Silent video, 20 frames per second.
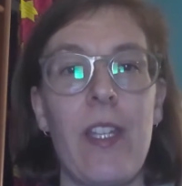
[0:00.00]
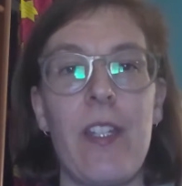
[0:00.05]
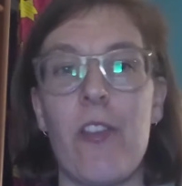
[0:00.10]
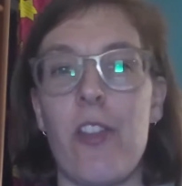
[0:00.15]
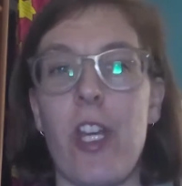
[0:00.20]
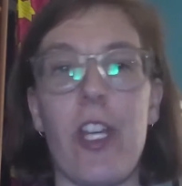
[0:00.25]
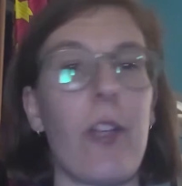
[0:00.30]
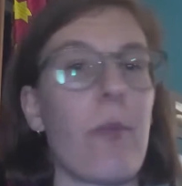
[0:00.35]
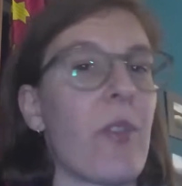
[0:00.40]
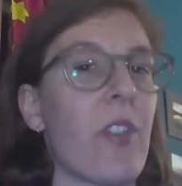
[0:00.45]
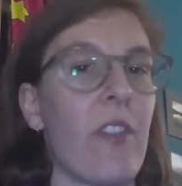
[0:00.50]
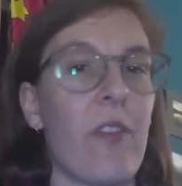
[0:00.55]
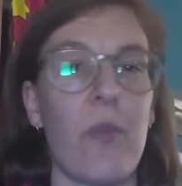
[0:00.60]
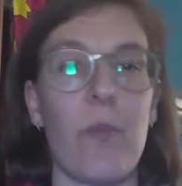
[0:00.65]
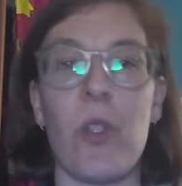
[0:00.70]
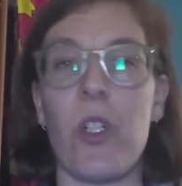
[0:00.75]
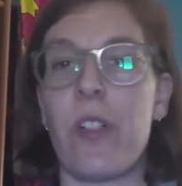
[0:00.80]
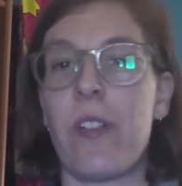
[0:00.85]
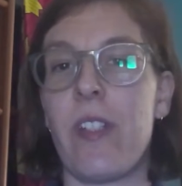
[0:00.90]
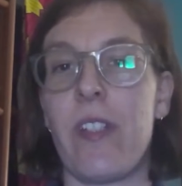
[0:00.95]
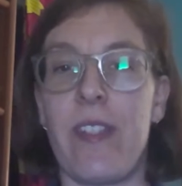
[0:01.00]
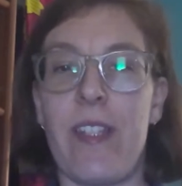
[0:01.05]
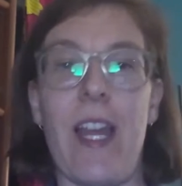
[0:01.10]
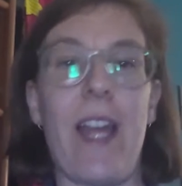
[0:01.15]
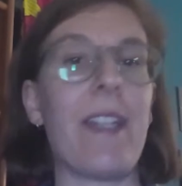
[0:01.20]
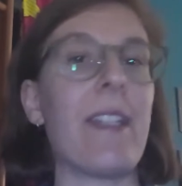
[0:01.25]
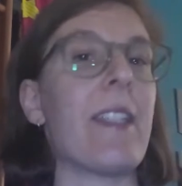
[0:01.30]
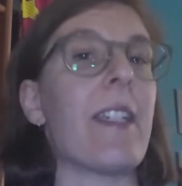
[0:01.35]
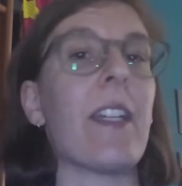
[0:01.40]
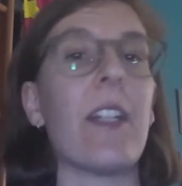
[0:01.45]
Jacobson's book does
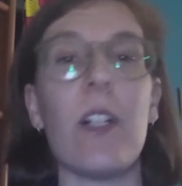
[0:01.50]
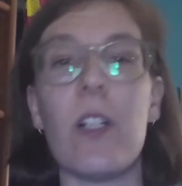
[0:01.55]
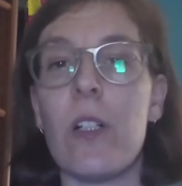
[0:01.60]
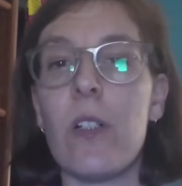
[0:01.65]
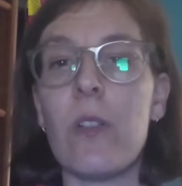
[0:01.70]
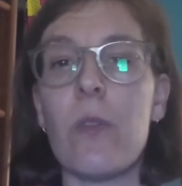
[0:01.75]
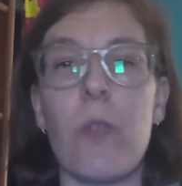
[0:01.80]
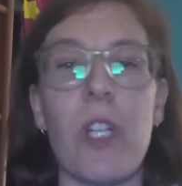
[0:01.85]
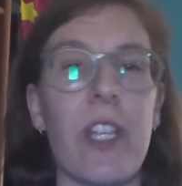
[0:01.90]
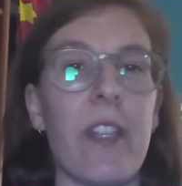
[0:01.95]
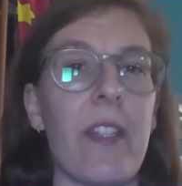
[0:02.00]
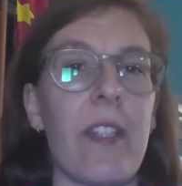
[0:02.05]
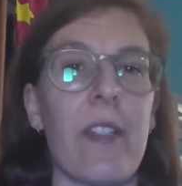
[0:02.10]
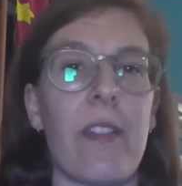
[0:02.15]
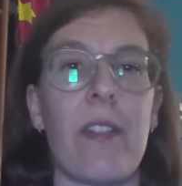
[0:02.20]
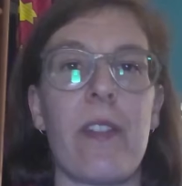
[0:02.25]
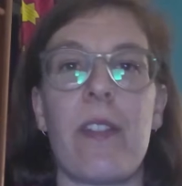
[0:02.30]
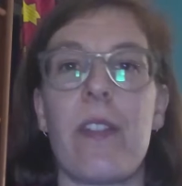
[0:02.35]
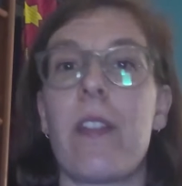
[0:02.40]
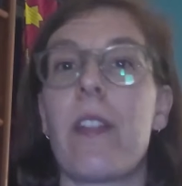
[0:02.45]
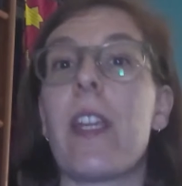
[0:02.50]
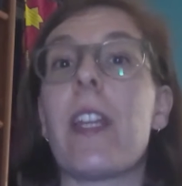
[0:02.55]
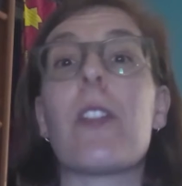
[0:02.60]
not deal with this